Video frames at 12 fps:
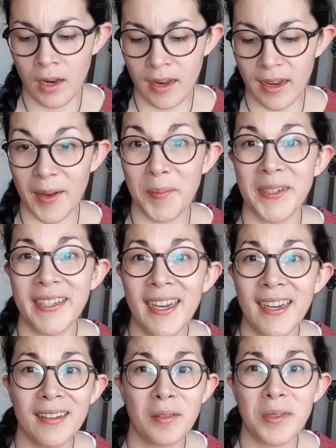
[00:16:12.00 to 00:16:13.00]
But
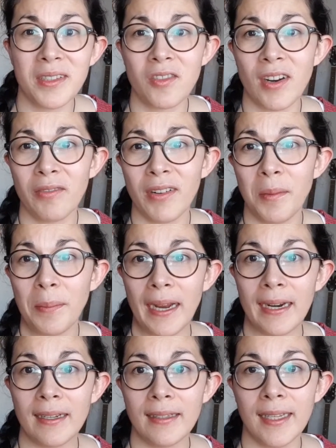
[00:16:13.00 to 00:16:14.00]
yeah, I was traveling
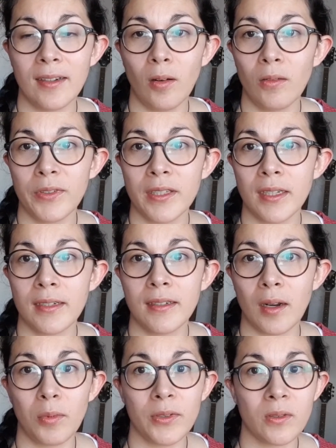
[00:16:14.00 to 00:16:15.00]
back, and then all of a sudden
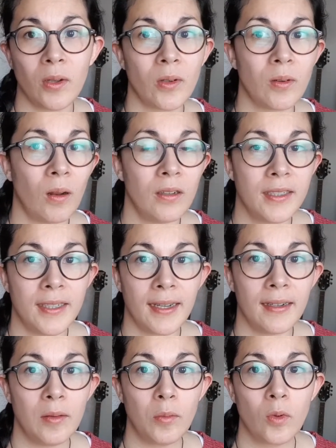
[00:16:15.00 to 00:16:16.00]
I was not on holiday
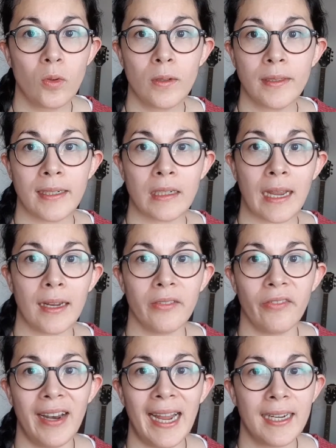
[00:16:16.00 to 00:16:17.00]
anymore, and then I kind
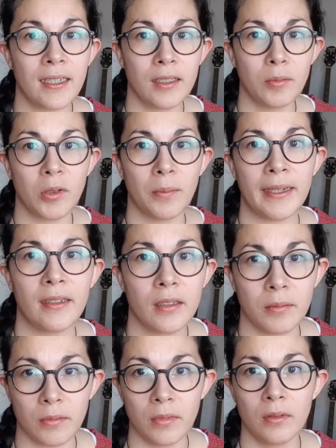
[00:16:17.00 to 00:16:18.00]
of lacked the
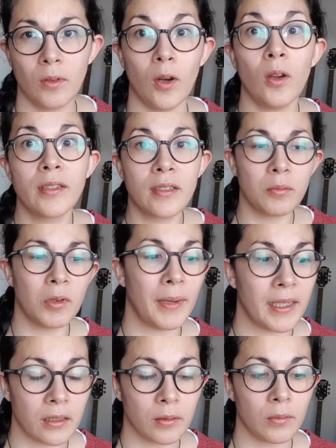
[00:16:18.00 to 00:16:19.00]
momentum, or lost the
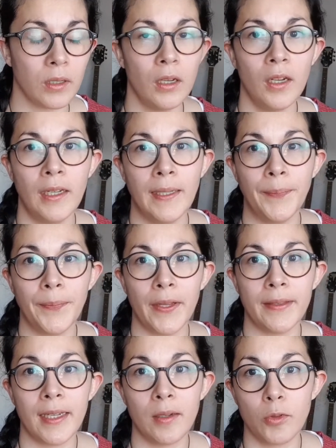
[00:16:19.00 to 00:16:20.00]
momentum,
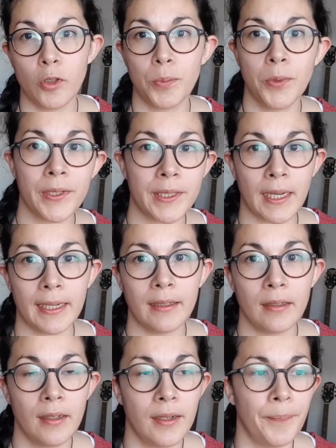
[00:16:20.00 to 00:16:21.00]
and then it was just put aside.
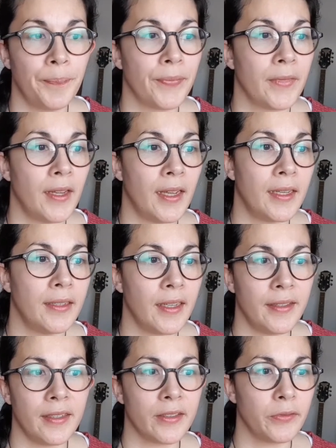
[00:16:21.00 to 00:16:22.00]
And then
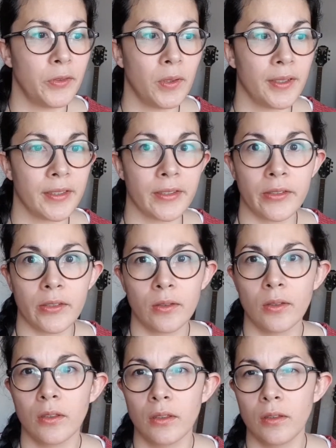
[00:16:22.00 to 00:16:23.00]
there's a few
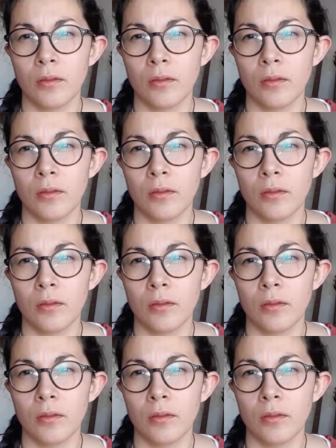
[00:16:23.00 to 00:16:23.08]
others.